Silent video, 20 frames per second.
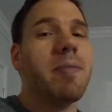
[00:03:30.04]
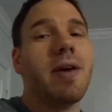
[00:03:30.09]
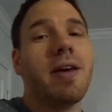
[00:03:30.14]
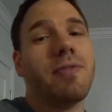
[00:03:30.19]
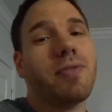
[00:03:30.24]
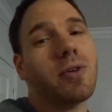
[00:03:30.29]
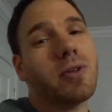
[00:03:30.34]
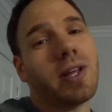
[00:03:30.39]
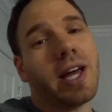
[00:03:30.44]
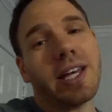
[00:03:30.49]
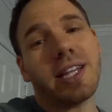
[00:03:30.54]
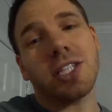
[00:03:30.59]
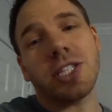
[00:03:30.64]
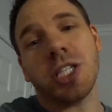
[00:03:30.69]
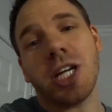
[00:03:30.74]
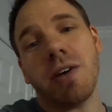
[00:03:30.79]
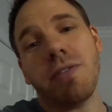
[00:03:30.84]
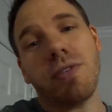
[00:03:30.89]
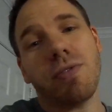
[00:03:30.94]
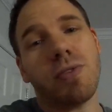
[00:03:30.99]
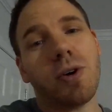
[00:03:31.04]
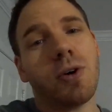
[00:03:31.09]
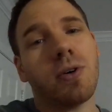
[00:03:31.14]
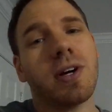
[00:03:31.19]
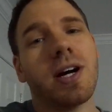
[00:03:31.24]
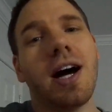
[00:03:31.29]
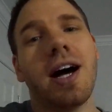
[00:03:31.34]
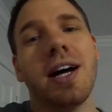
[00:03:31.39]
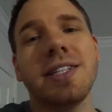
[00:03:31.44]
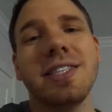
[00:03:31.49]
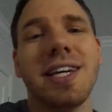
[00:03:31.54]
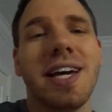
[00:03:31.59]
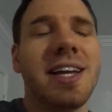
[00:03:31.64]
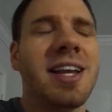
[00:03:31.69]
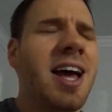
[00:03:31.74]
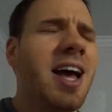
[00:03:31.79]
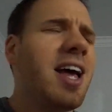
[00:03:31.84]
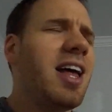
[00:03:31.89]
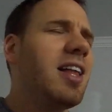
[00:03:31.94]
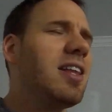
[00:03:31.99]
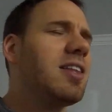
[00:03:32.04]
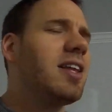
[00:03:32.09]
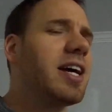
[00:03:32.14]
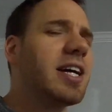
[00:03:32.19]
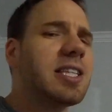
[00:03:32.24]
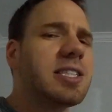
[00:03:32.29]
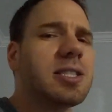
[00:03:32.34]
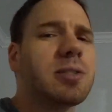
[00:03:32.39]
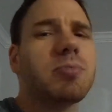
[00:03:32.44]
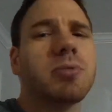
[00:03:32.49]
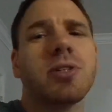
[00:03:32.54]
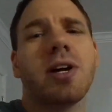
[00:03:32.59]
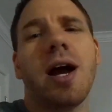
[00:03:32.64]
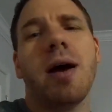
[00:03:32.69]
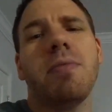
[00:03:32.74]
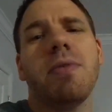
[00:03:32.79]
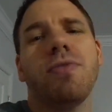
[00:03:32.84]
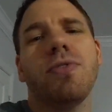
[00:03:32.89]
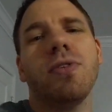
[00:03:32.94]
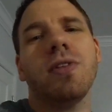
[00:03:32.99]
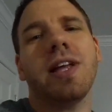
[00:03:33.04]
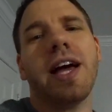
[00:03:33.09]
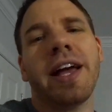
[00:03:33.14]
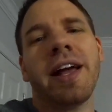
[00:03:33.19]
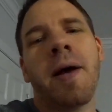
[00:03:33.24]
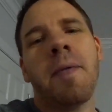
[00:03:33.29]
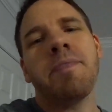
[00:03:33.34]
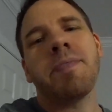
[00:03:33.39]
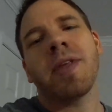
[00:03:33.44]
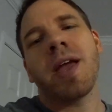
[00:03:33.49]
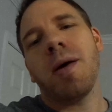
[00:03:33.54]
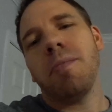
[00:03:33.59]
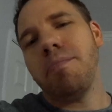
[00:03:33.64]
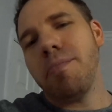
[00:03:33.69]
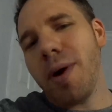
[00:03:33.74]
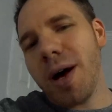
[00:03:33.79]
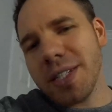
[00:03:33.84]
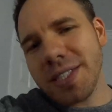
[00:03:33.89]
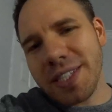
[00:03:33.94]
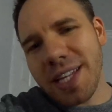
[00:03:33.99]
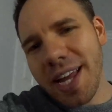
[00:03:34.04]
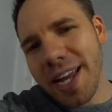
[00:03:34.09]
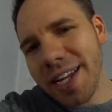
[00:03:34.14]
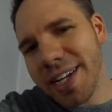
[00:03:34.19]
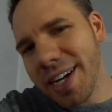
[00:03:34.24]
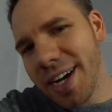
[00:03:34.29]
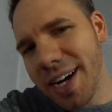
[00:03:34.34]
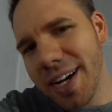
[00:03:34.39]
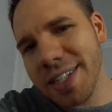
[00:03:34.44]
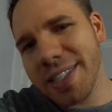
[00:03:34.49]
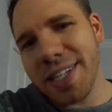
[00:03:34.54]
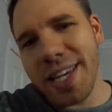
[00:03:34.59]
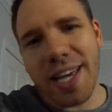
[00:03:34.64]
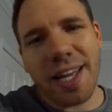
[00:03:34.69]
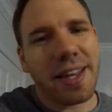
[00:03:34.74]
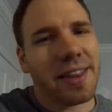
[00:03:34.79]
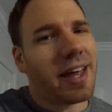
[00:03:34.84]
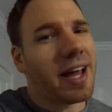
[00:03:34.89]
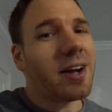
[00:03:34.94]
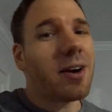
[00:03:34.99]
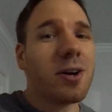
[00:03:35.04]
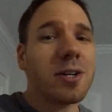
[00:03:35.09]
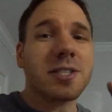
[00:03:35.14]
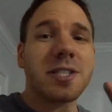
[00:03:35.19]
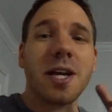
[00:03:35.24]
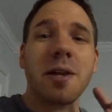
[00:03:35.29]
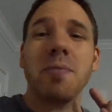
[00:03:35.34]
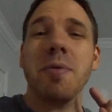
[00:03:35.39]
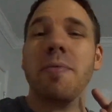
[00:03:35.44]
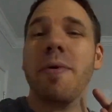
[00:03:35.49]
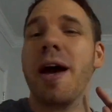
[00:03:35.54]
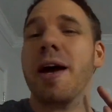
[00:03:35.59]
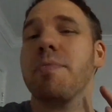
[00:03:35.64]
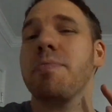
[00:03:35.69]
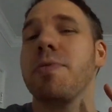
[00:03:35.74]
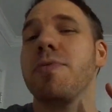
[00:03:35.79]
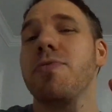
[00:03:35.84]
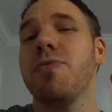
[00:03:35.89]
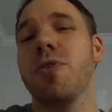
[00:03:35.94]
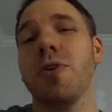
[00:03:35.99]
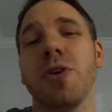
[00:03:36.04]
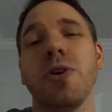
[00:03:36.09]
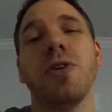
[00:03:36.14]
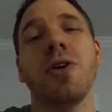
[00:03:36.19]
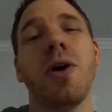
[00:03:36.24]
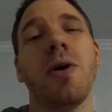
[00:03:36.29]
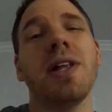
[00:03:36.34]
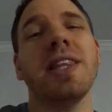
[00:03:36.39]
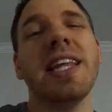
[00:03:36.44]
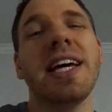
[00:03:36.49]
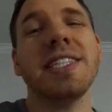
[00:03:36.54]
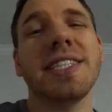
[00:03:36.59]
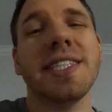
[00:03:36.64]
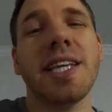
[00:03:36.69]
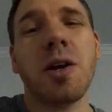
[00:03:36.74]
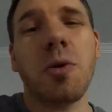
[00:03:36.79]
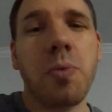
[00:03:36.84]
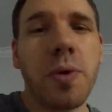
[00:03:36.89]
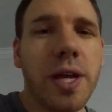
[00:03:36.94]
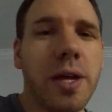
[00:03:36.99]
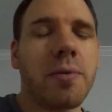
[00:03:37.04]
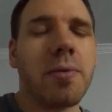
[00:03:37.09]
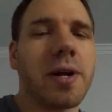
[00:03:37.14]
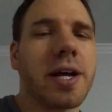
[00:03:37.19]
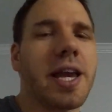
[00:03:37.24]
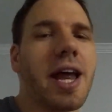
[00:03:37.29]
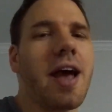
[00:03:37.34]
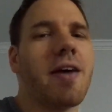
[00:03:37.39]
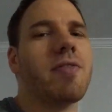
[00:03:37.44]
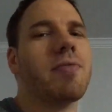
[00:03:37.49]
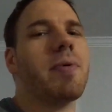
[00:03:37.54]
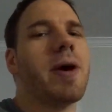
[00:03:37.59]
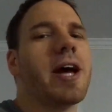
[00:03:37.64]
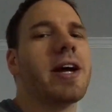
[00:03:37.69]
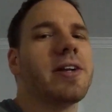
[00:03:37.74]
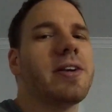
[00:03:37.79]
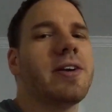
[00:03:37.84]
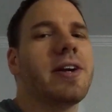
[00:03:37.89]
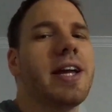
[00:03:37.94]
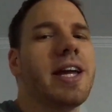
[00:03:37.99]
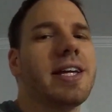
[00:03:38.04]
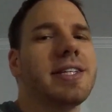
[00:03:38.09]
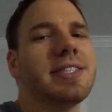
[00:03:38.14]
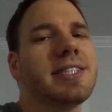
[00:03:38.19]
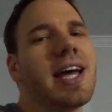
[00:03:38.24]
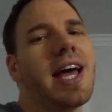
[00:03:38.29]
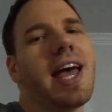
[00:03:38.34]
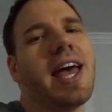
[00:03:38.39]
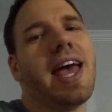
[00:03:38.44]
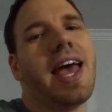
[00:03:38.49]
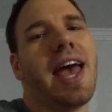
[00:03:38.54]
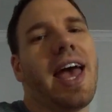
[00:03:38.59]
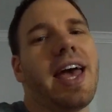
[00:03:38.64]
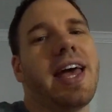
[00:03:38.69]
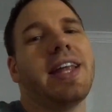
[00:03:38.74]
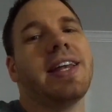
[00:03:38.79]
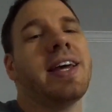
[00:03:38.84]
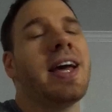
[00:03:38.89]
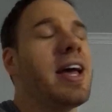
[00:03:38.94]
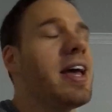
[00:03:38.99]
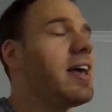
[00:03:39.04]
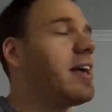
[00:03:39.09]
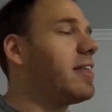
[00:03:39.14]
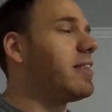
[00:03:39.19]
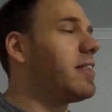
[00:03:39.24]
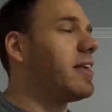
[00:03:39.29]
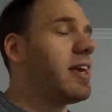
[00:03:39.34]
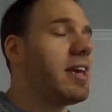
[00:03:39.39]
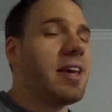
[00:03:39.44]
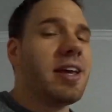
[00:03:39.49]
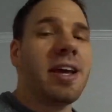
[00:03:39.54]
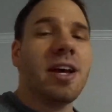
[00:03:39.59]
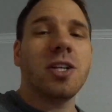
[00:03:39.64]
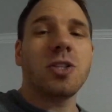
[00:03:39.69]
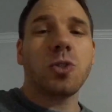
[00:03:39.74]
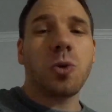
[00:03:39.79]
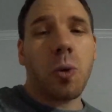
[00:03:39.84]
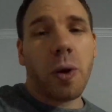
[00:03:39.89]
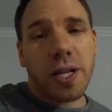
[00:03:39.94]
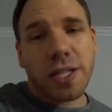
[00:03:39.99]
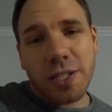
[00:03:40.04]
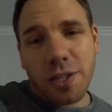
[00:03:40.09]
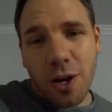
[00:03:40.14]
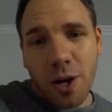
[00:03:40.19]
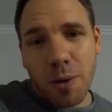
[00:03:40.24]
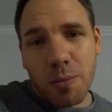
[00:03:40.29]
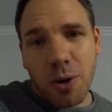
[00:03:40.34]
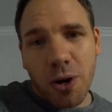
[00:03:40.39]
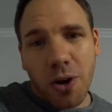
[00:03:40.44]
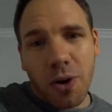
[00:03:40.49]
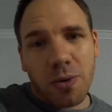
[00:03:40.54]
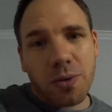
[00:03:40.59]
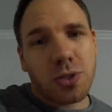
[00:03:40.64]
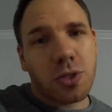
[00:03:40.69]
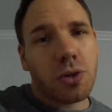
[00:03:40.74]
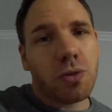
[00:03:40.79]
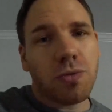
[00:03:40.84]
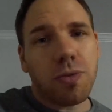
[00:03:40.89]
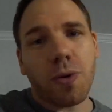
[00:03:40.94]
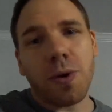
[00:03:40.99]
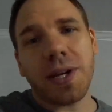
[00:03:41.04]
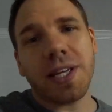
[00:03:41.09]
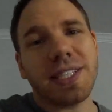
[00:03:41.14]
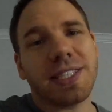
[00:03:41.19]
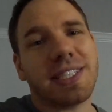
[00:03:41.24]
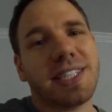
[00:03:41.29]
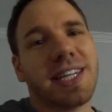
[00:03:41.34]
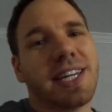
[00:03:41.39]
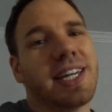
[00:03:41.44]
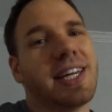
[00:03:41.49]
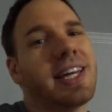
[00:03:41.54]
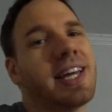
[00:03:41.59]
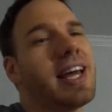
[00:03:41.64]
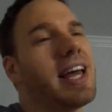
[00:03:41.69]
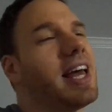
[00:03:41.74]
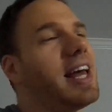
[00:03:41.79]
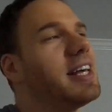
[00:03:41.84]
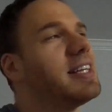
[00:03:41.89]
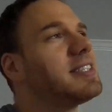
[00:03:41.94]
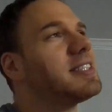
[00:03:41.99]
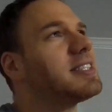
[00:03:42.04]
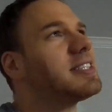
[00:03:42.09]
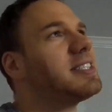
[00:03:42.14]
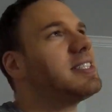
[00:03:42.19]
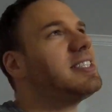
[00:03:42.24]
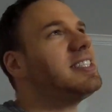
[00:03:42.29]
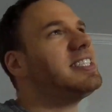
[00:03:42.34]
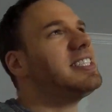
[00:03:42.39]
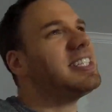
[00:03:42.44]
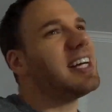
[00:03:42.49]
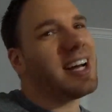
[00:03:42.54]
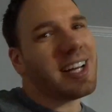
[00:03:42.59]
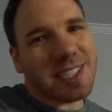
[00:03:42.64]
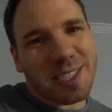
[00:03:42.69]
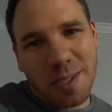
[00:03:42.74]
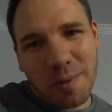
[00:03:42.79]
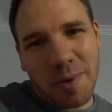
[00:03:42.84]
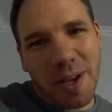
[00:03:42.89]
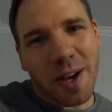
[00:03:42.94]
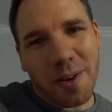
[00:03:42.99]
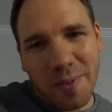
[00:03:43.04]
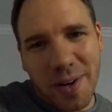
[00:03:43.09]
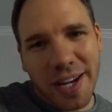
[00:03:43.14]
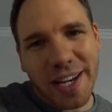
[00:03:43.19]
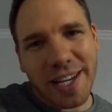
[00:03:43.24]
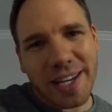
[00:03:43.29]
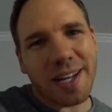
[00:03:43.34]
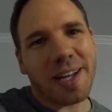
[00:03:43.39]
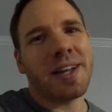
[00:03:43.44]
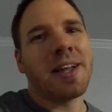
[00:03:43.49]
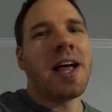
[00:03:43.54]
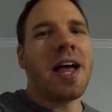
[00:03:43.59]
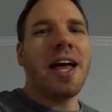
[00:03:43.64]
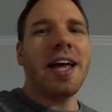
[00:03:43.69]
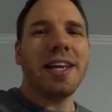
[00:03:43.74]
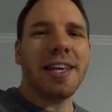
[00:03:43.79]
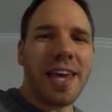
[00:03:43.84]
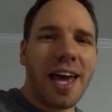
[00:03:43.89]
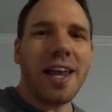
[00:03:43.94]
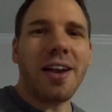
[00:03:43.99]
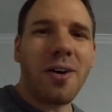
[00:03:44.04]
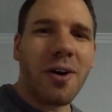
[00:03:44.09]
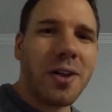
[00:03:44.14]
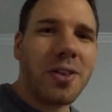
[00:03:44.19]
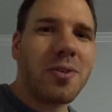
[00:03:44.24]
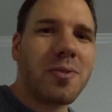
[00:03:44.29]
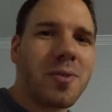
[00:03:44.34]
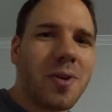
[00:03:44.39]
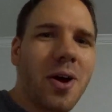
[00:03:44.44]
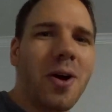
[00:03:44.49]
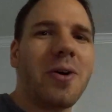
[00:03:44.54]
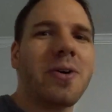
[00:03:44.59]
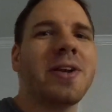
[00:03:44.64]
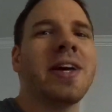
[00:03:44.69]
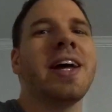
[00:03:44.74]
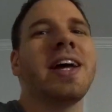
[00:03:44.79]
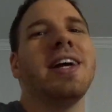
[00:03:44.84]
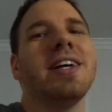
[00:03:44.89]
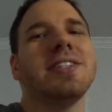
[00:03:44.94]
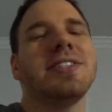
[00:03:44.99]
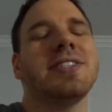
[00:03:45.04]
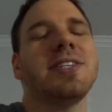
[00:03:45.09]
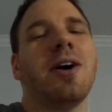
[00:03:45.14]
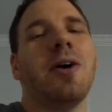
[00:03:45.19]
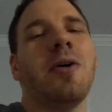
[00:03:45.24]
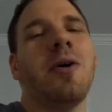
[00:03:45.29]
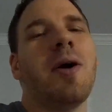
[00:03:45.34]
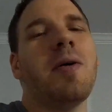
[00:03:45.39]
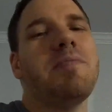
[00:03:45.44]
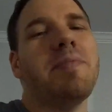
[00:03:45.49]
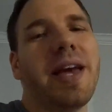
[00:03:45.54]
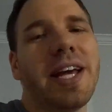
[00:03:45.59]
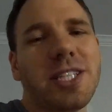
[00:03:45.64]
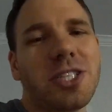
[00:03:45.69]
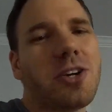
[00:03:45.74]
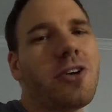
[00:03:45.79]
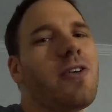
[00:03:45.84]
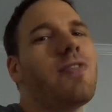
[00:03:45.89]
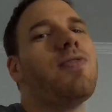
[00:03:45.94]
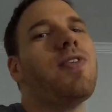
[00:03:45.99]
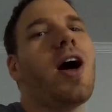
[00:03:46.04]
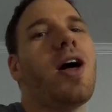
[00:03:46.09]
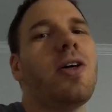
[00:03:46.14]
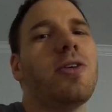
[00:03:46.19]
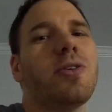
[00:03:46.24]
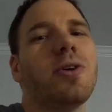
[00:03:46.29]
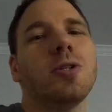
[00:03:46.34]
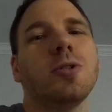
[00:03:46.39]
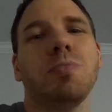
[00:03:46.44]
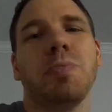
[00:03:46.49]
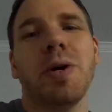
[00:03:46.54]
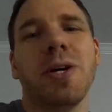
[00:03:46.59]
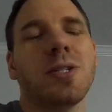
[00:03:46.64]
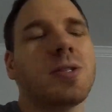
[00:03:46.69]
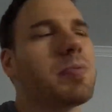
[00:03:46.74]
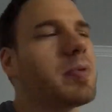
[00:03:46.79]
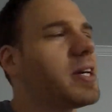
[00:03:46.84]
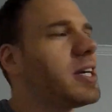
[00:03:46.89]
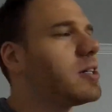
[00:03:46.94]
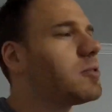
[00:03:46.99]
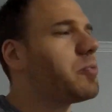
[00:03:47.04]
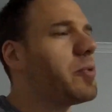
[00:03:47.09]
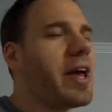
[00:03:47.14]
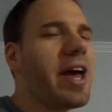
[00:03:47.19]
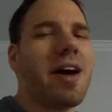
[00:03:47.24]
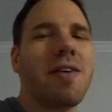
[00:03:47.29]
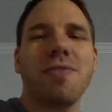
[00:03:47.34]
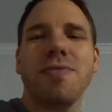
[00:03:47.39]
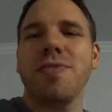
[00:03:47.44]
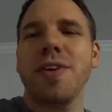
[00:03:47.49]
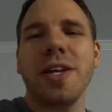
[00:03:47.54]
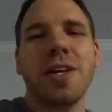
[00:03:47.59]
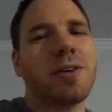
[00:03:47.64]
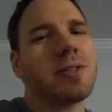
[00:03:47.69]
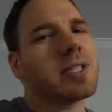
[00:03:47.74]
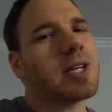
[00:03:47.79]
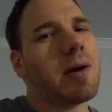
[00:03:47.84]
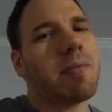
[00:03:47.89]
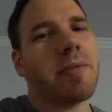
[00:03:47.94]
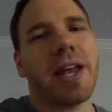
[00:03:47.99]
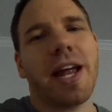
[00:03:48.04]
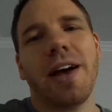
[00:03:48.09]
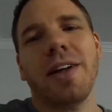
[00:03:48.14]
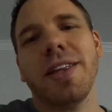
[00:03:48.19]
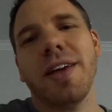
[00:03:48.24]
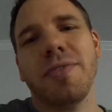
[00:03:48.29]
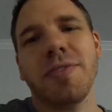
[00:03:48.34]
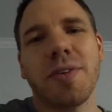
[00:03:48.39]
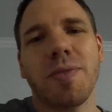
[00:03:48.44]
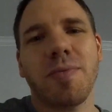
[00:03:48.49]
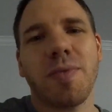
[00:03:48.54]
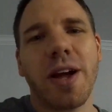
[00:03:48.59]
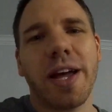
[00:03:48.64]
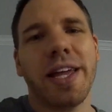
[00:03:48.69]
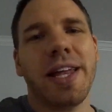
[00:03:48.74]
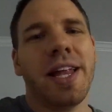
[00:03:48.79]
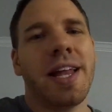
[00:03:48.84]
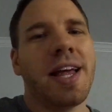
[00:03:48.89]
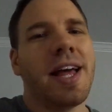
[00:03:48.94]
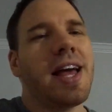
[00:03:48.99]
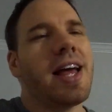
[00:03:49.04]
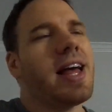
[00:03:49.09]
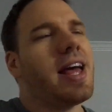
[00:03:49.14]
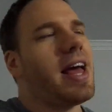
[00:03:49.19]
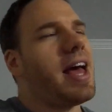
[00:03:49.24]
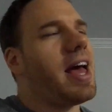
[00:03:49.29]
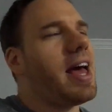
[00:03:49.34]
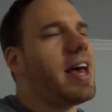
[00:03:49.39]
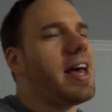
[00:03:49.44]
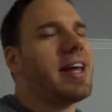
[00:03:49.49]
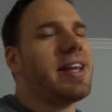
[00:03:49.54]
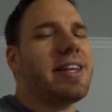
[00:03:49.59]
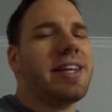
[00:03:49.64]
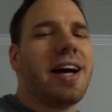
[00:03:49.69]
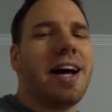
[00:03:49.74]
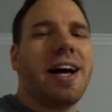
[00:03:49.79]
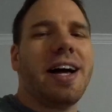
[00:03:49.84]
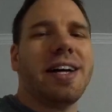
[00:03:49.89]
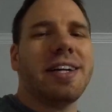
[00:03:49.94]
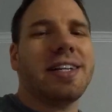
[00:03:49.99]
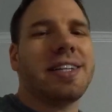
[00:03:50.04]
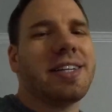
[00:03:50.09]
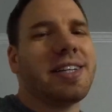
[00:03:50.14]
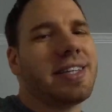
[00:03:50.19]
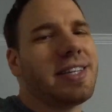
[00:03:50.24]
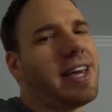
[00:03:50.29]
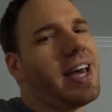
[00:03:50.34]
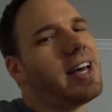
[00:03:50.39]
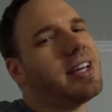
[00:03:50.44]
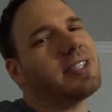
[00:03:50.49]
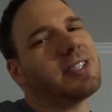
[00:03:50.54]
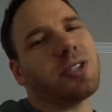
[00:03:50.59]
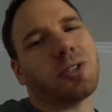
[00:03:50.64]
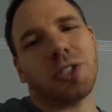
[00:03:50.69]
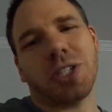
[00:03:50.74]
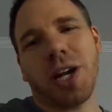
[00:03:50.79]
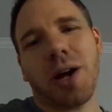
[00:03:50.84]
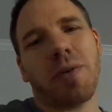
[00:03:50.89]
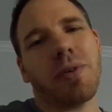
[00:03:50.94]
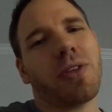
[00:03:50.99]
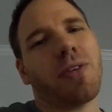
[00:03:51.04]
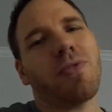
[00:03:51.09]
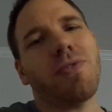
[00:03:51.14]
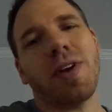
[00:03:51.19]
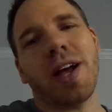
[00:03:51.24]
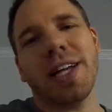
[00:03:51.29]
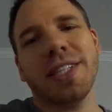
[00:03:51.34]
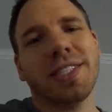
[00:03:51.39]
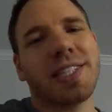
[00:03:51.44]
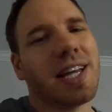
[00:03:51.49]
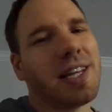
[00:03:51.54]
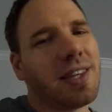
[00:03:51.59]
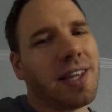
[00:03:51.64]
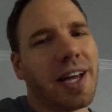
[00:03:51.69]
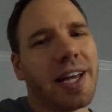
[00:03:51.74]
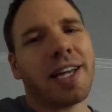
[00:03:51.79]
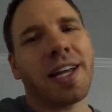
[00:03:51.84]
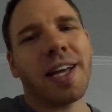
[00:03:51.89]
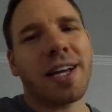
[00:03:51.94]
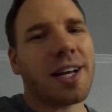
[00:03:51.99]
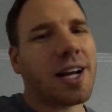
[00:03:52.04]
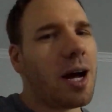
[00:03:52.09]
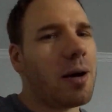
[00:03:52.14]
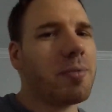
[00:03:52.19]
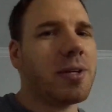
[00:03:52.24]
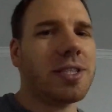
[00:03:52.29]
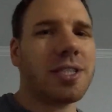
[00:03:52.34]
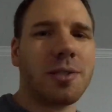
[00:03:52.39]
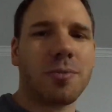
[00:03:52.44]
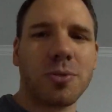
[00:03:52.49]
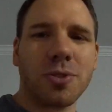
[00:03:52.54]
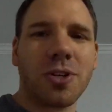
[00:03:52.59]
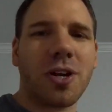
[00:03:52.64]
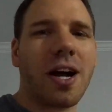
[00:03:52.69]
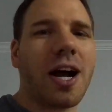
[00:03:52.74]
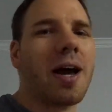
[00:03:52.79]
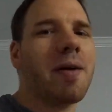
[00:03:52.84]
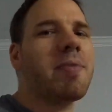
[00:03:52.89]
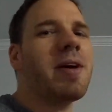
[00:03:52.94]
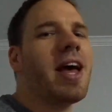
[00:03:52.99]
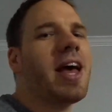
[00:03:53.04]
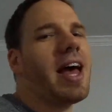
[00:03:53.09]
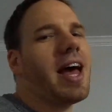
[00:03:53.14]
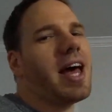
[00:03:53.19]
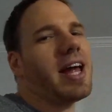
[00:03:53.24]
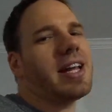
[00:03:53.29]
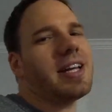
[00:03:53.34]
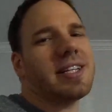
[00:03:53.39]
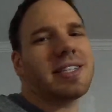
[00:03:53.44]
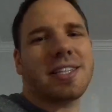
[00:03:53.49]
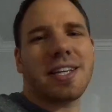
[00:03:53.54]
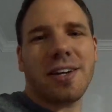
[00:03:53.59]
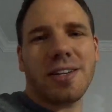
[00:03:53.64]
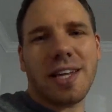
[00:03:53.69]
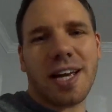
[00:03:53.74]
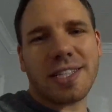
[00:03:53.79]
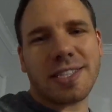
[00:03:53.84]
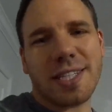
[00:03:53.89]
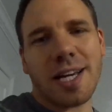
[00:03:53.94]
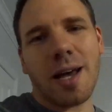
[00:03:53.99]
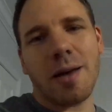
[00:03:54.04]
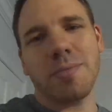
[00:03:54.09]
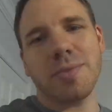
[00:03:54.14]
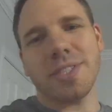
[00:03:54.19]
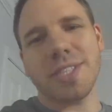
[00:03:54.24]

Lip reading: If you like the Chevy Volt content, like and subscribe. If you like Mustang content, that car is going to be back before you know it. Less than a week, we're going to have it back in our hands. And the twin turbo 240Z is just about ready to get on the road. So make sure you follow those builds, because we have videos coming out left and right. And yeah, so share with your friends, like, comment, subscribe. And until next time,